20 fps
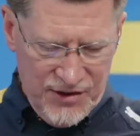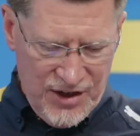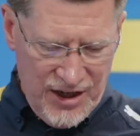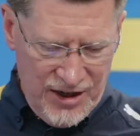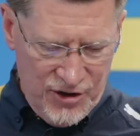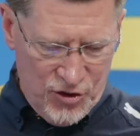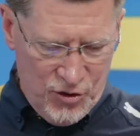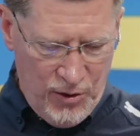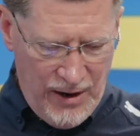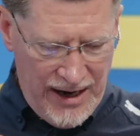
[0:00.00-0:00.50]
the
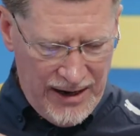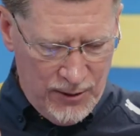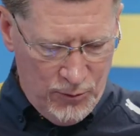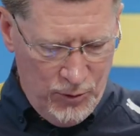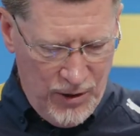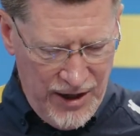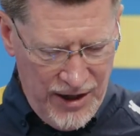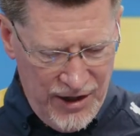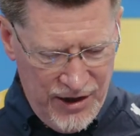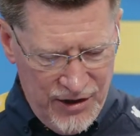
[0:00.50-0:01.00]
inside
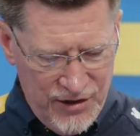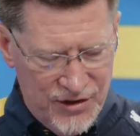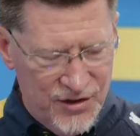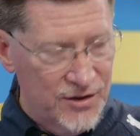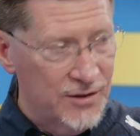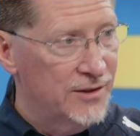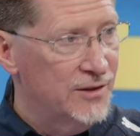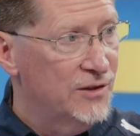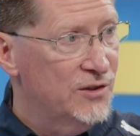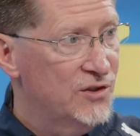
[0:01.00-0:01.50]
track
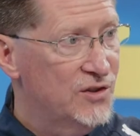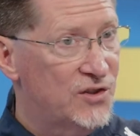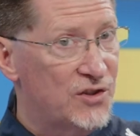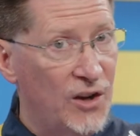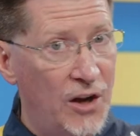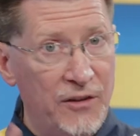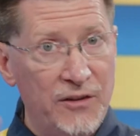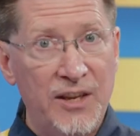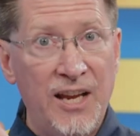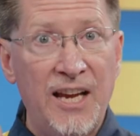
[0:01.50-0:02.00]
was
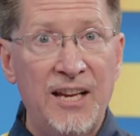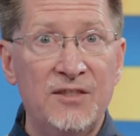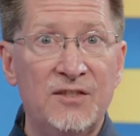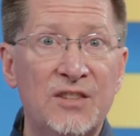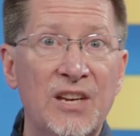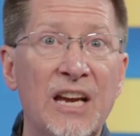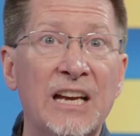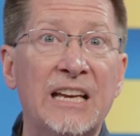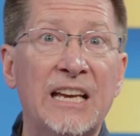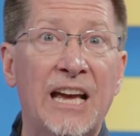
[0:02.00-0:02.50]
Sunday
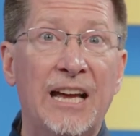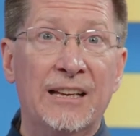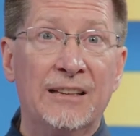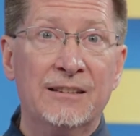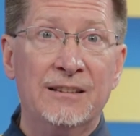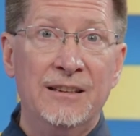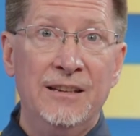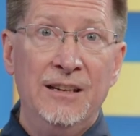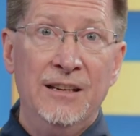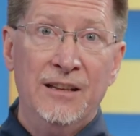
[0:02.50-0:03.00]

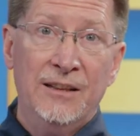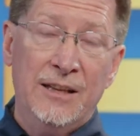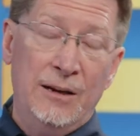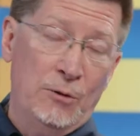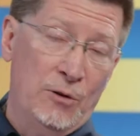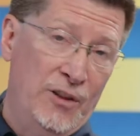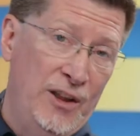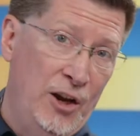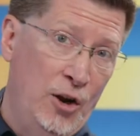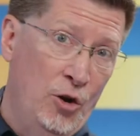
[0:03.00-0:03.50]
Ticket.
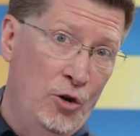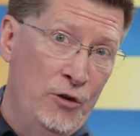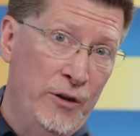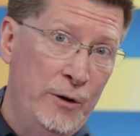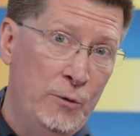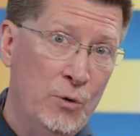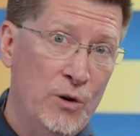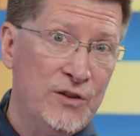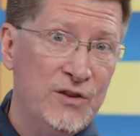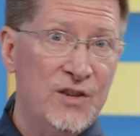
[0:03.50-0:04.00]
They were the
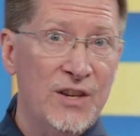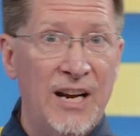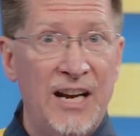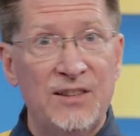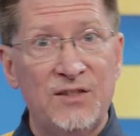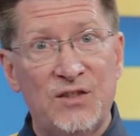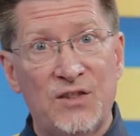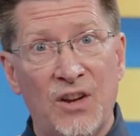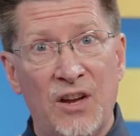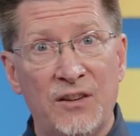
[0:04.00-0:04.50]
only ones that
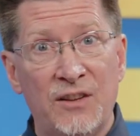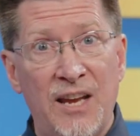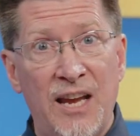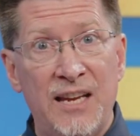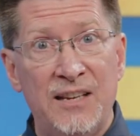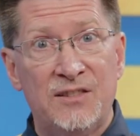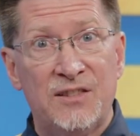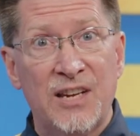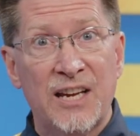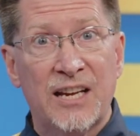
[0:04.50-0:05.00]
had
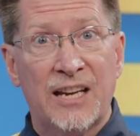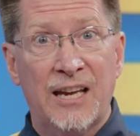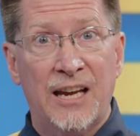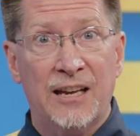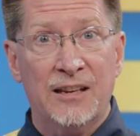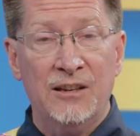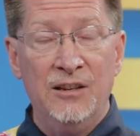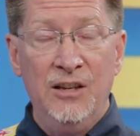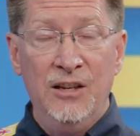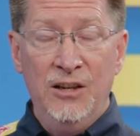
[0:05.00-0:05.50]
Sunday
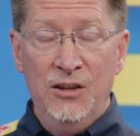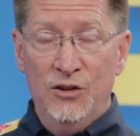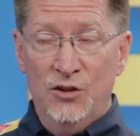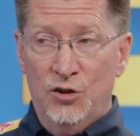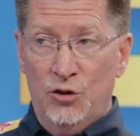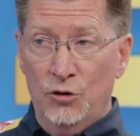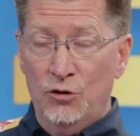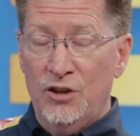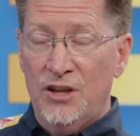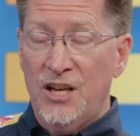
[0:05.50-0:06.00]
Ticket.
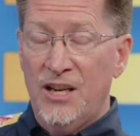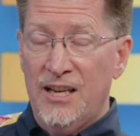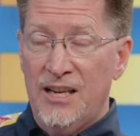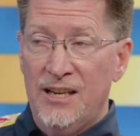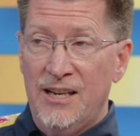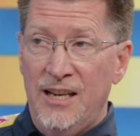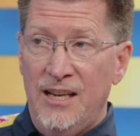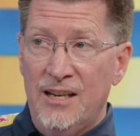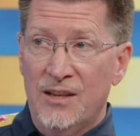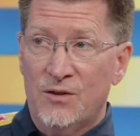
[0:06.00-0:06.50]
Sure, you could
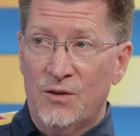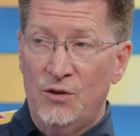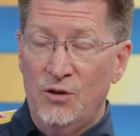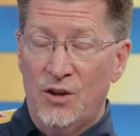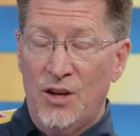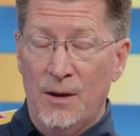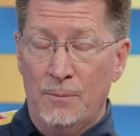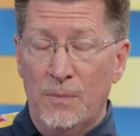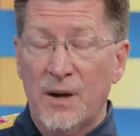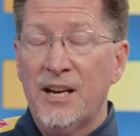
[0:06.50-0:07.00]

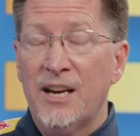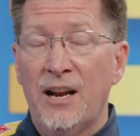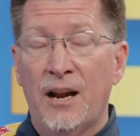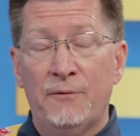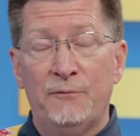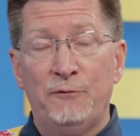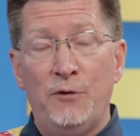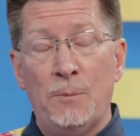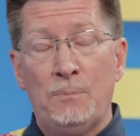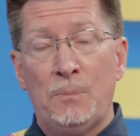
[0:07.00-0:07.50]
get Monday
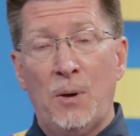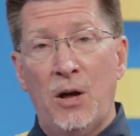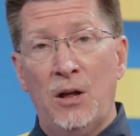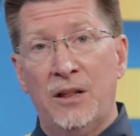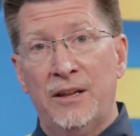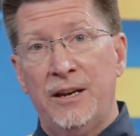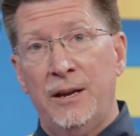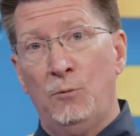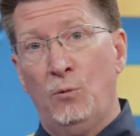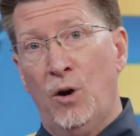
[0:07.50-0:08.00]
Night
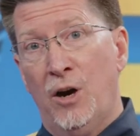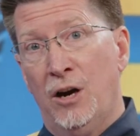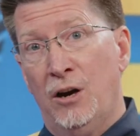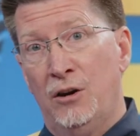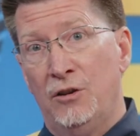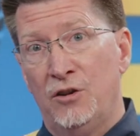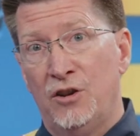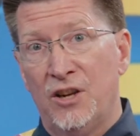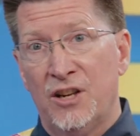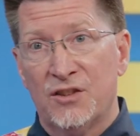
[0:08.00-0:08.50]
Football
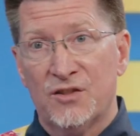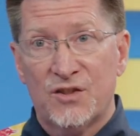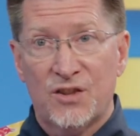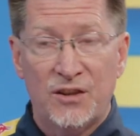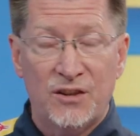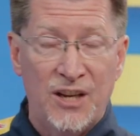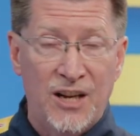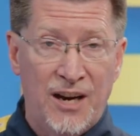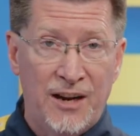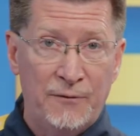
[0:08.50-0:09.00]
anywhere. You could get
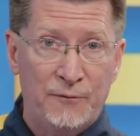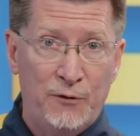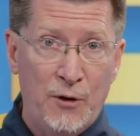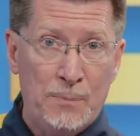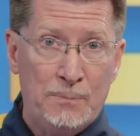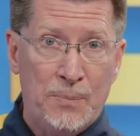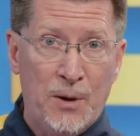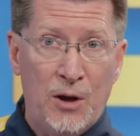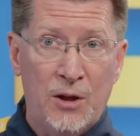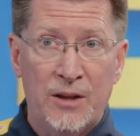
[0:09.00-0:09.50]
Sunday Night
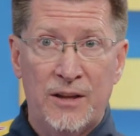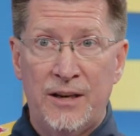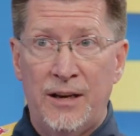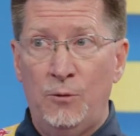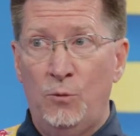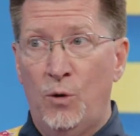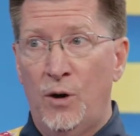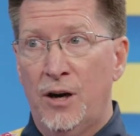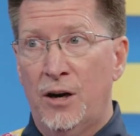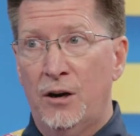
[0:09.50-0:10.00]
Football
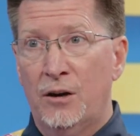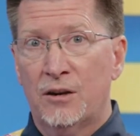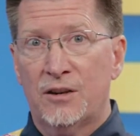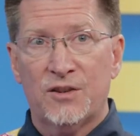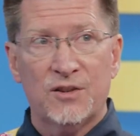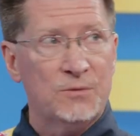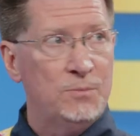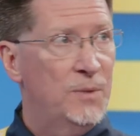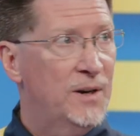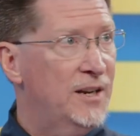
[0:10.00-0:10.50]
anywhere
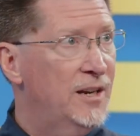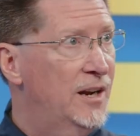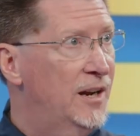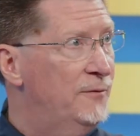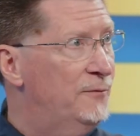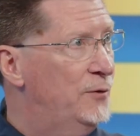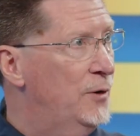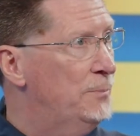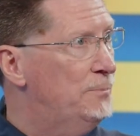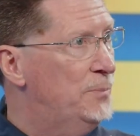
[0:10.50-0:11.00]
because Monday
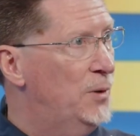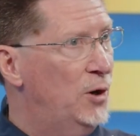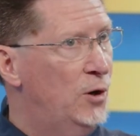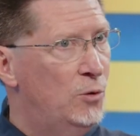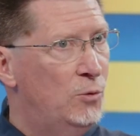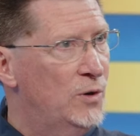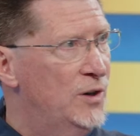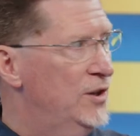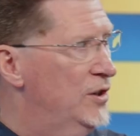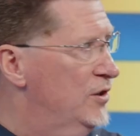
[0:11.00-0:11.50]
Night
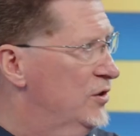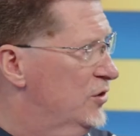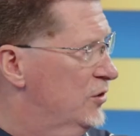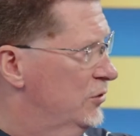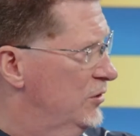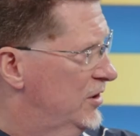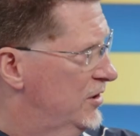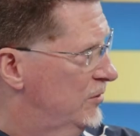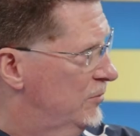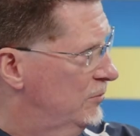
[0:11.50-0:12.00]
Football
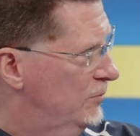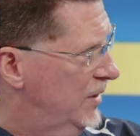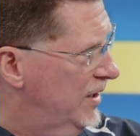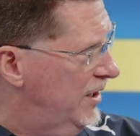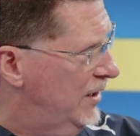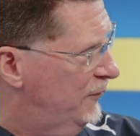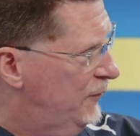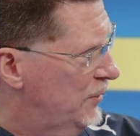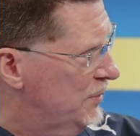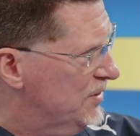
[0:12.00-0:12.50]
was, who did
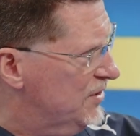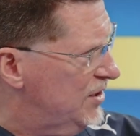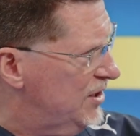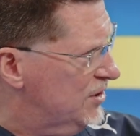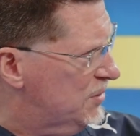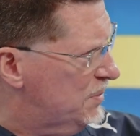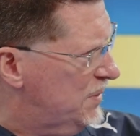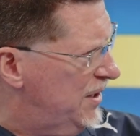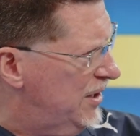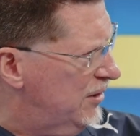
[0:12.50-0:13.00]
Monday Night Football's
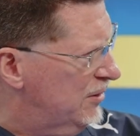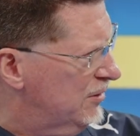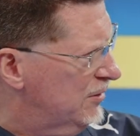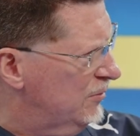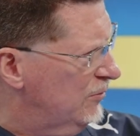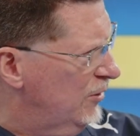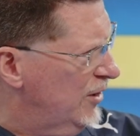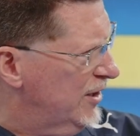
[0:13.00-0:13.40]
ESPN,